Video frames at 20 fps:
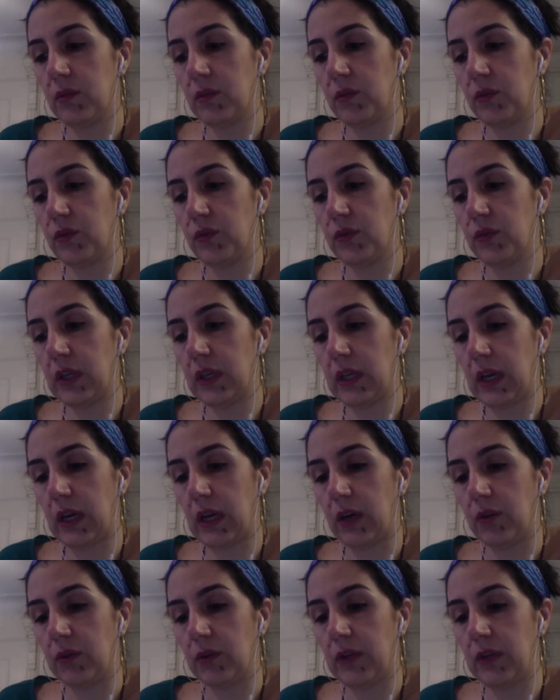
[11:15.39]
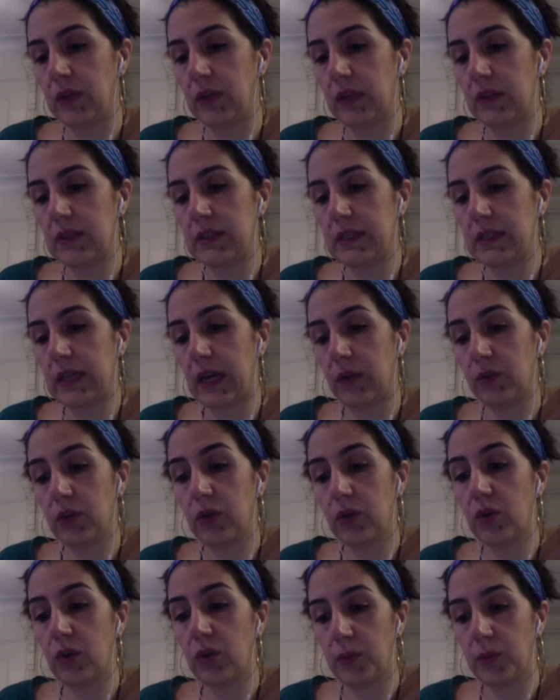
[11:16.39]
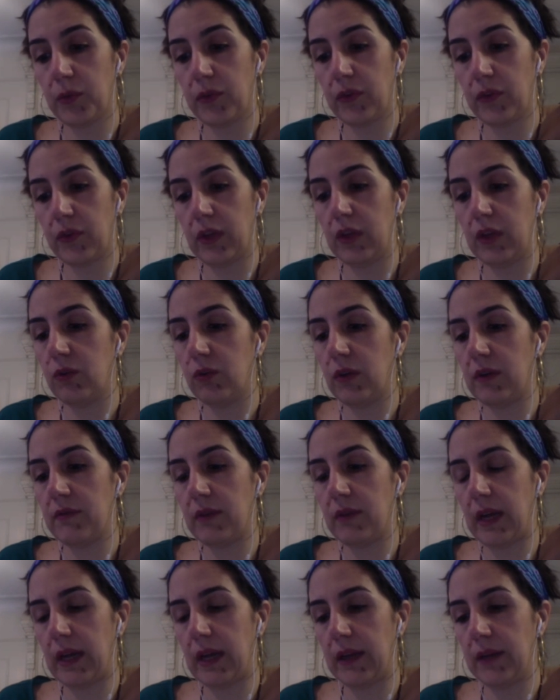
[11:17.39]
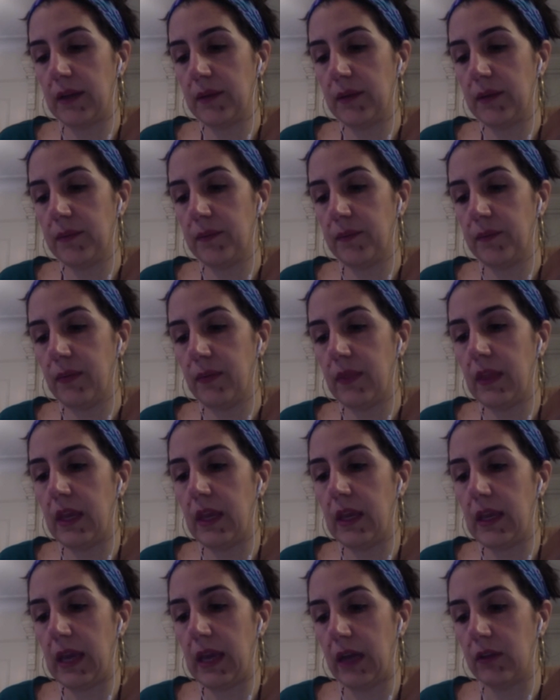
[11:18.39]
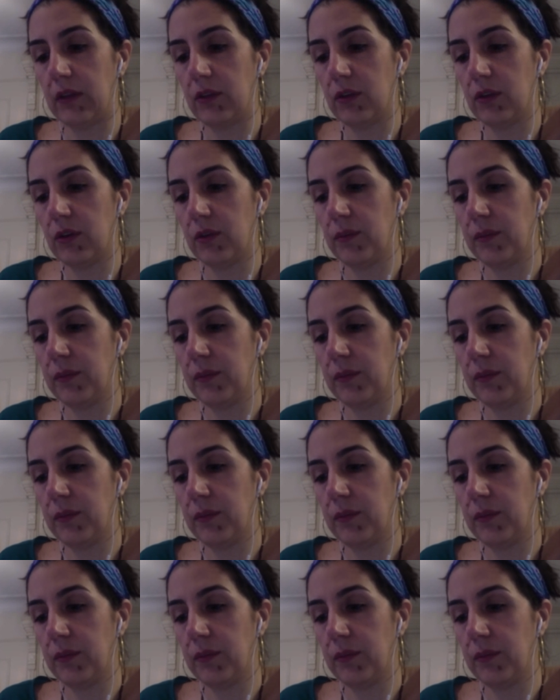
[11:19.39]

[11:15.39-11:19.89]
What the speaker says: move the cow that is now the corpse into a van. They gather.